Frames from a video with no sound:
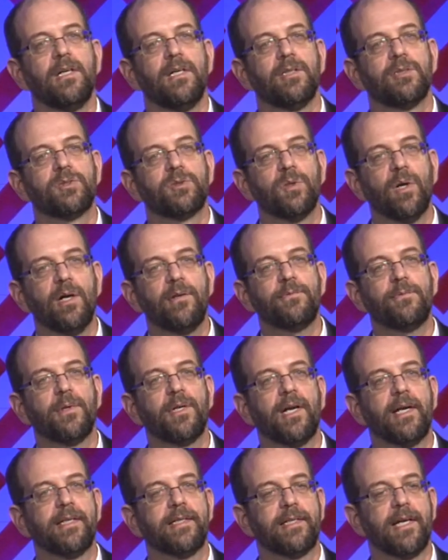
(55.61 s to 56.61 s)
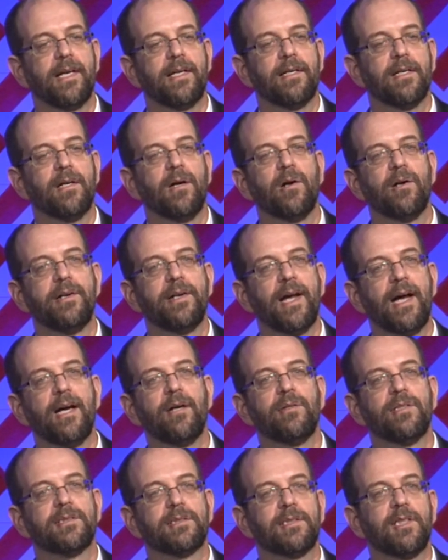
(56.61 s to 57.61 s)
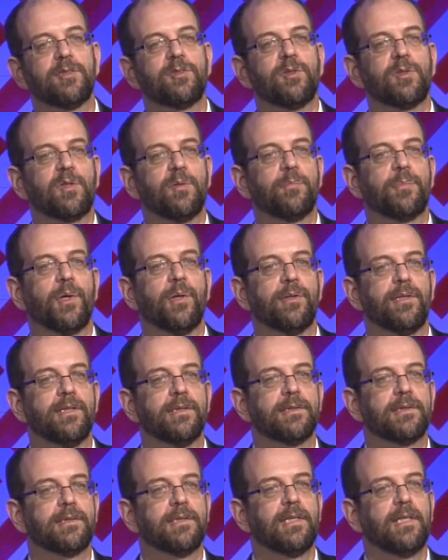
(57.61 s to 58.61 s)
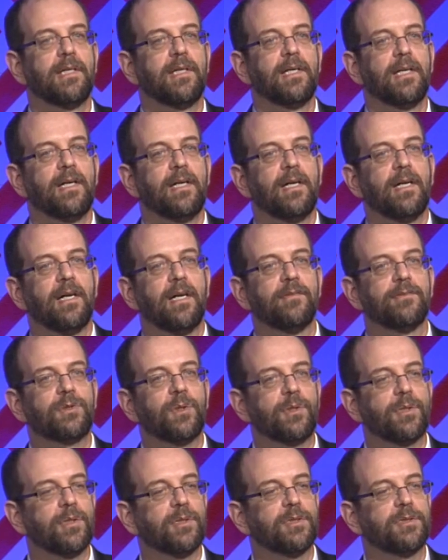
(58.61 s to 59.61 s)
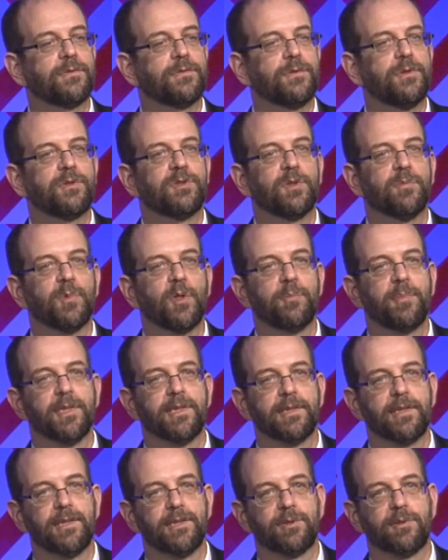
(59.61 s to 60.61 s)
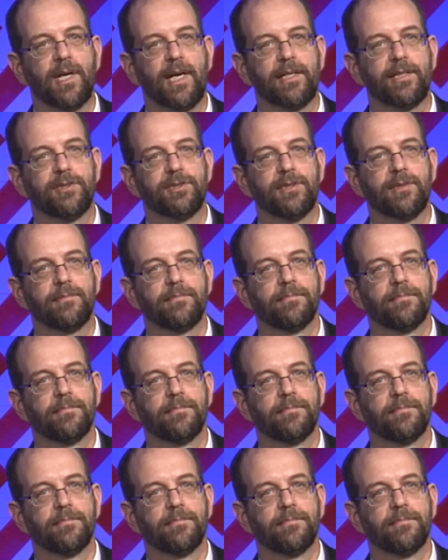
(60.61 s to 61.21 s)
software and data are now essential components of Toyota's future mobility strategy.